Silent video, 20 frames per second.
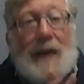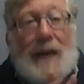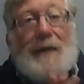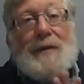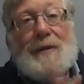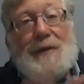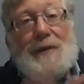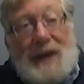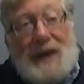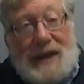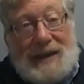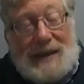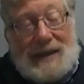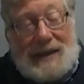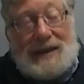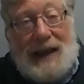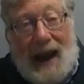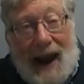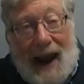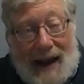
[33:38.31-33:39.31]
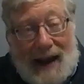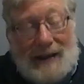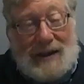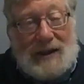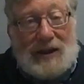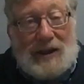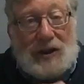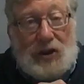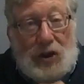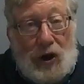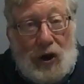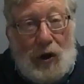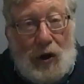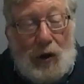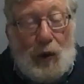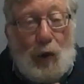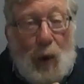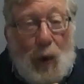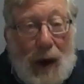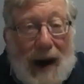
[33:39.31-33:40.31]
this has to do
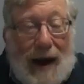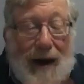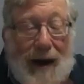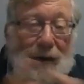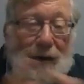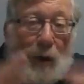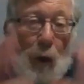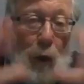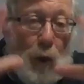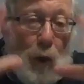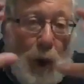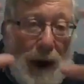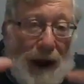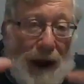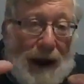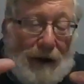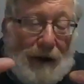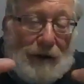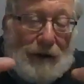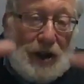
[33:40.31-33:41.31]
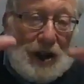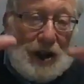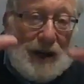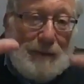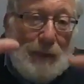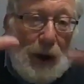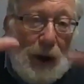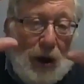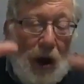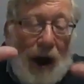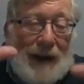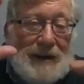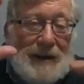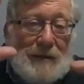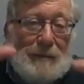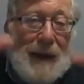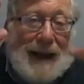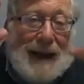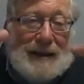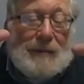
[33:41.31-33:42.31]
with where she belongs
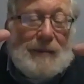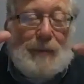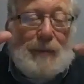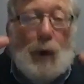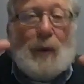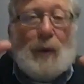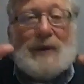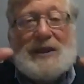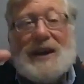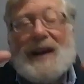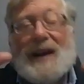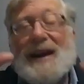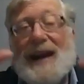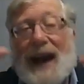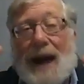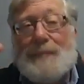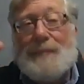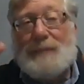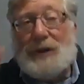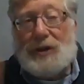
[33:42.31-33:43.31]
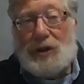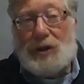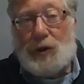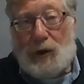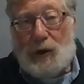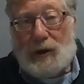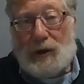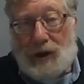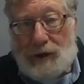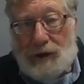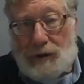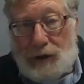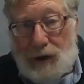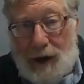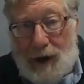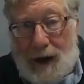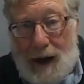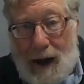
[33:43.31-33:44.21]
based upon what's going to happen to her children.